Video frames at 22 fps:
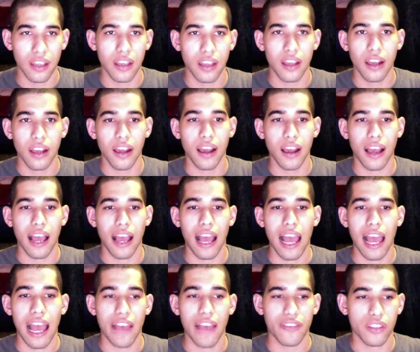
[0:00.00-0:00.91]
I
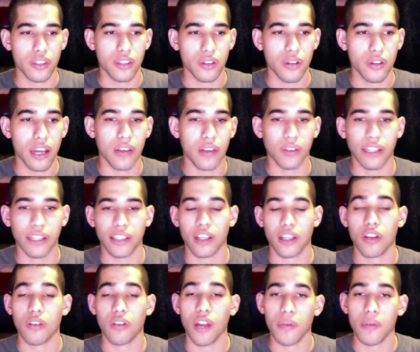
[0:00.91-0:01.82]
have to. I don't like the
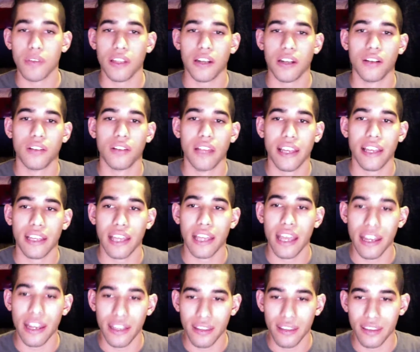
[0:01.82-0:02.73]
corruption. I don't like
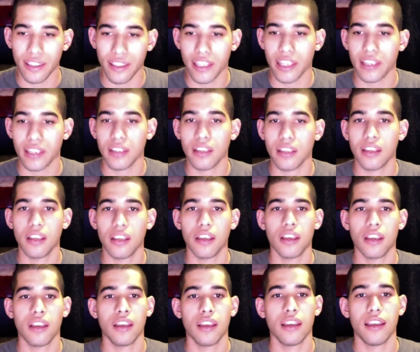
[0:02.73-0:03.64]
anything."
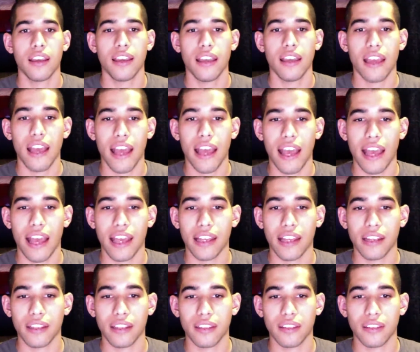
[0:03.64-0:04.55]

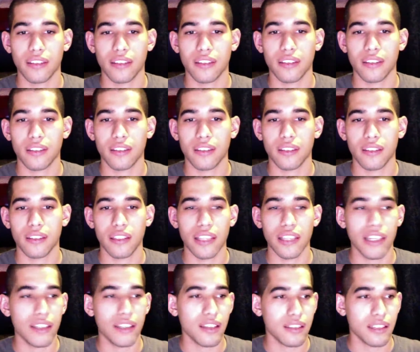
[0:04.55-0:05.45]
And he
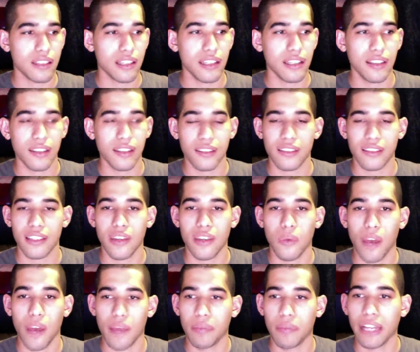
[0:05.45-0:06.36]
doesn't see
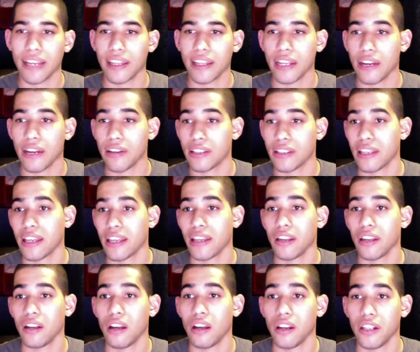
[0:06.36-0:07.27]
why Black Canary's
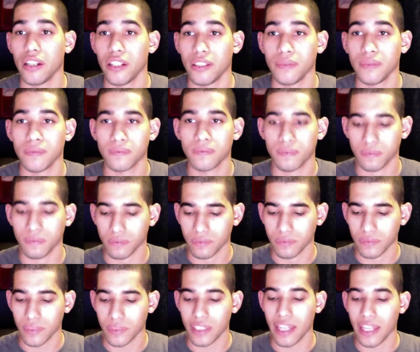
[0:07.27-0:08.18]
hating on her.
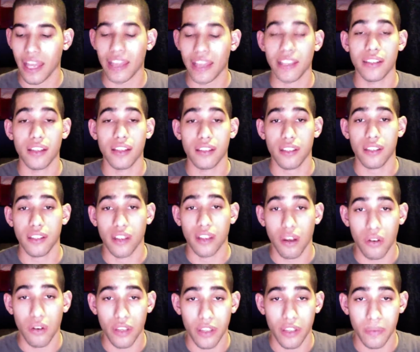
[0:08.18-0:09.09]
That he doesn't
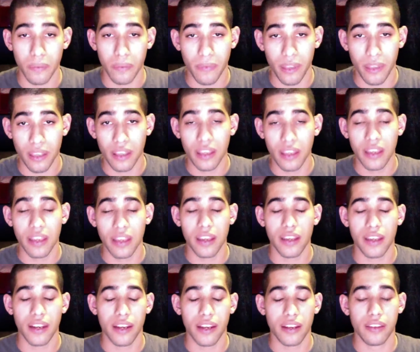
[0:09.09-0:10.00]
know him
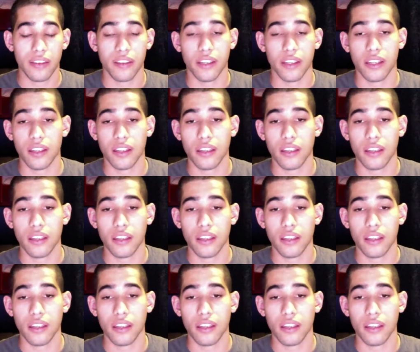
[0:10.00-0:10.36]
and anything.